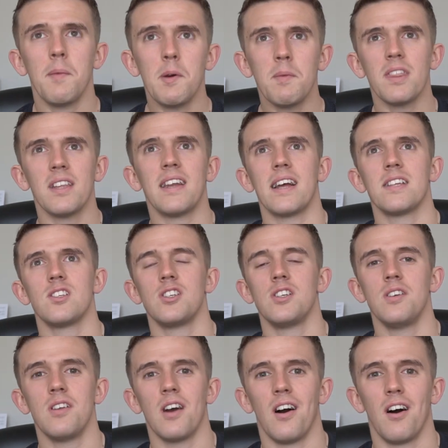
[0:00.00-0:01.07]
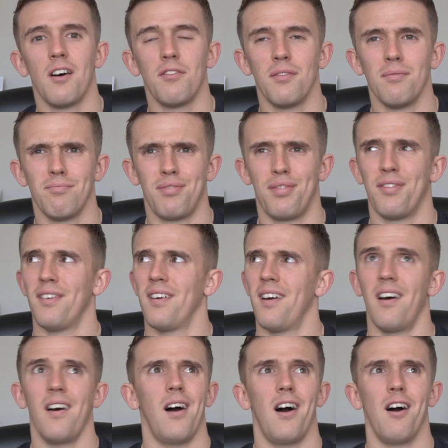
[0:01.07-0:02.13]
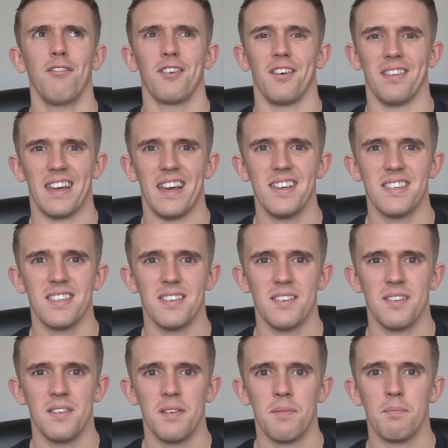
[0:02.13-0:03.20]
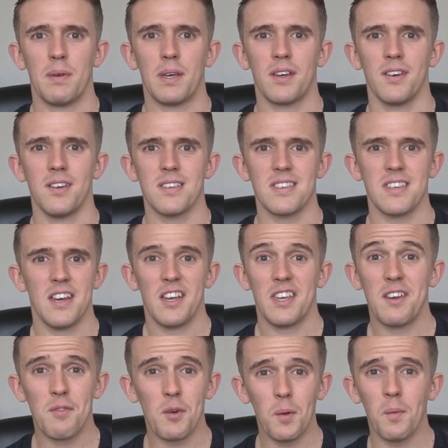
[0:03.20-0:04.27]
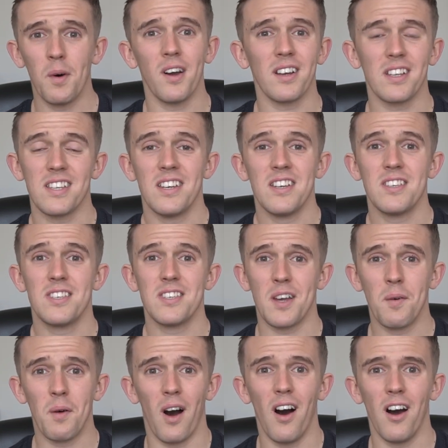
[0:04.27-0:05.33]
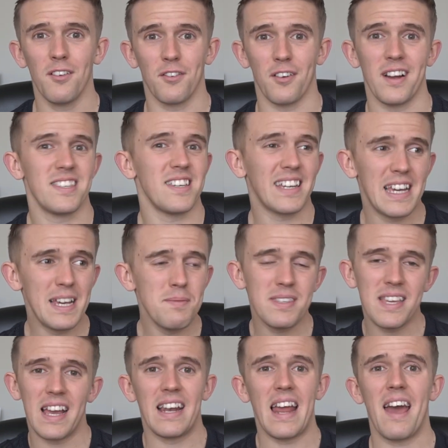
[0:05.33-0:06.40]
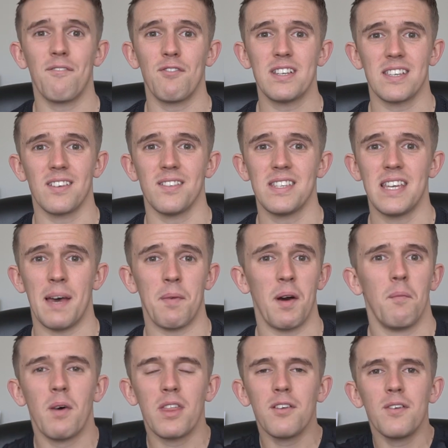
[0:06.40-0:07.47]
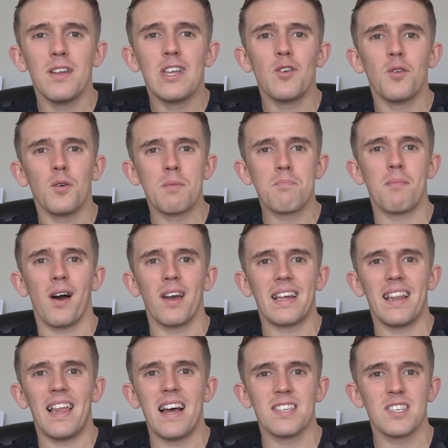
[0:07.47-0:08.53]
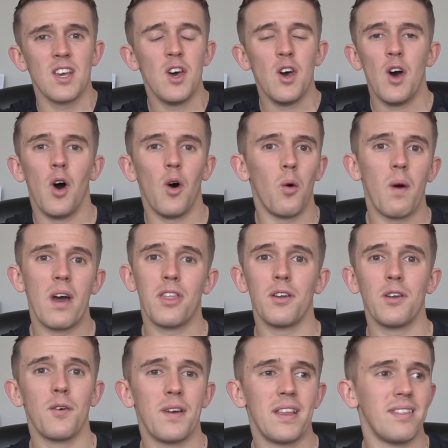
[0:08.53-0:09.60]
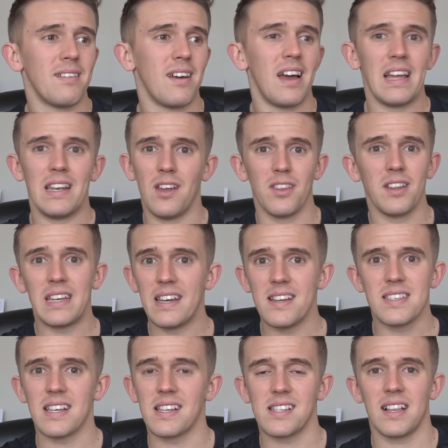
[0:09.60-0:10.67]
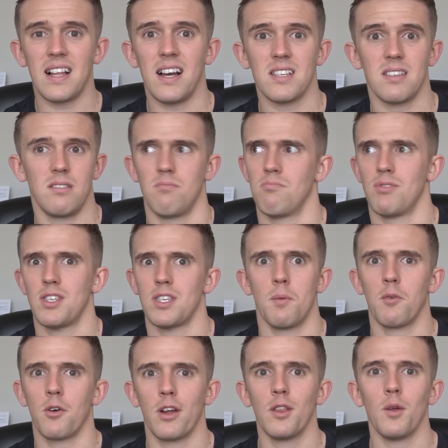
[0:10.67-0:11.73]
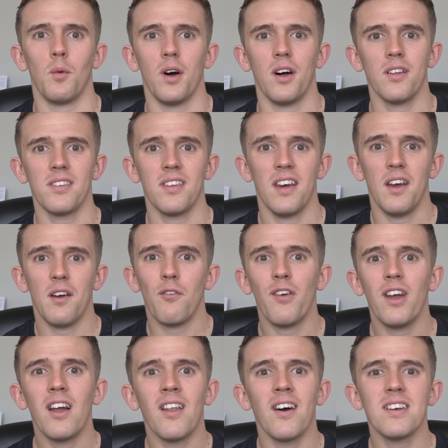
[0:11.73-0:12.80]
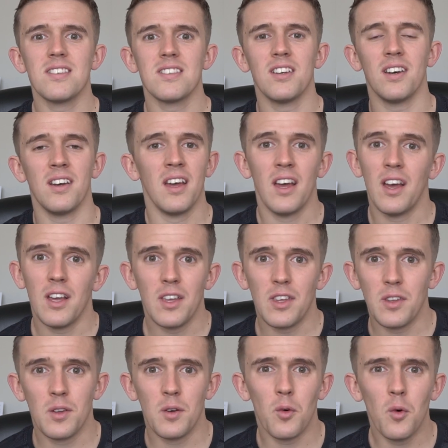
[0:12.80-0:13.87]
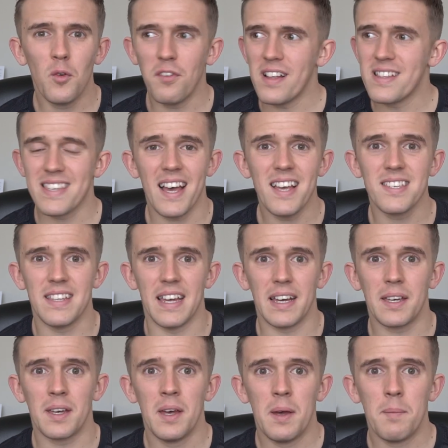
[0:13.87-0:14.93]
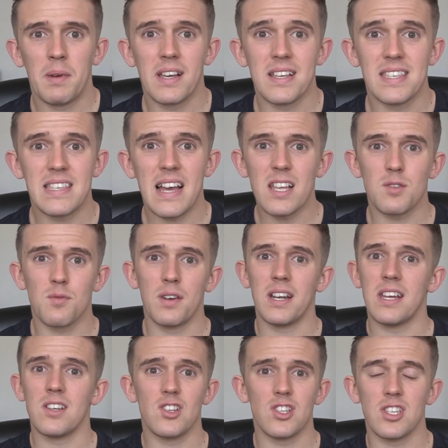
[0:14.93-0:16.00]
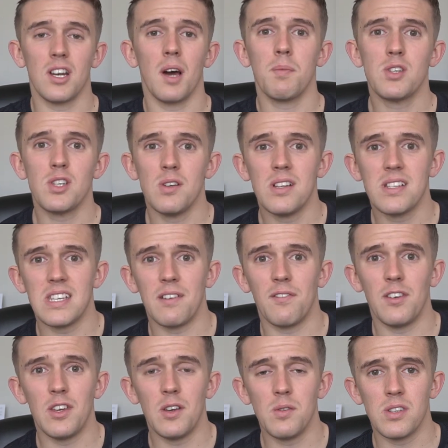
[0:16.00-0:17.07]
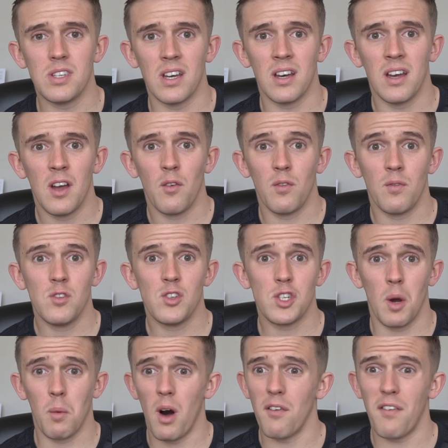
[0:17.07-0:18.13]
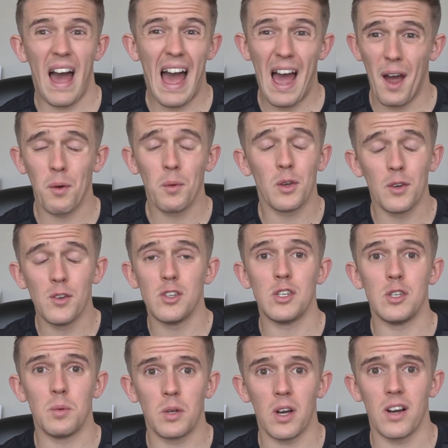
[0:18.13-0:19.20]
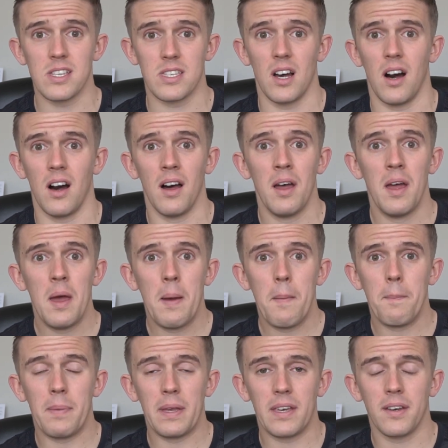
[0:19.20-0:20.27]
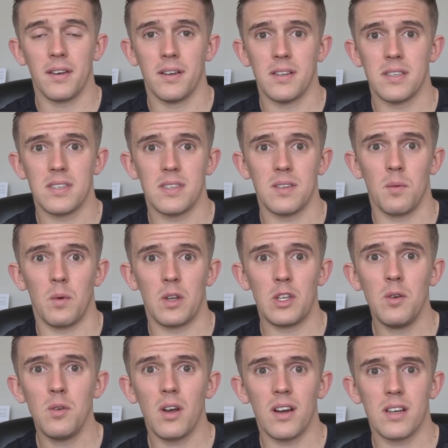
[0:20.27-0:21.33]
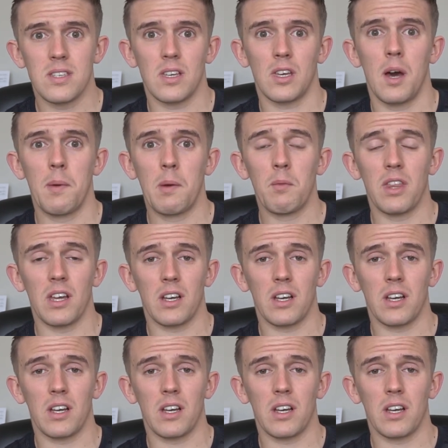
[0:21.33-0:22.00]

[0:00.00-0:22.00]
in with an attitude of, I've got this, because you've all worked so hard for it. As I keep saying every single tip, and whether you're in my class or whether you're in another year 6 class somewhere in the world, realize that you're all fantastic, because SATS really is just an opportunity for you to show off how good you guys are. Because when you guys come in with a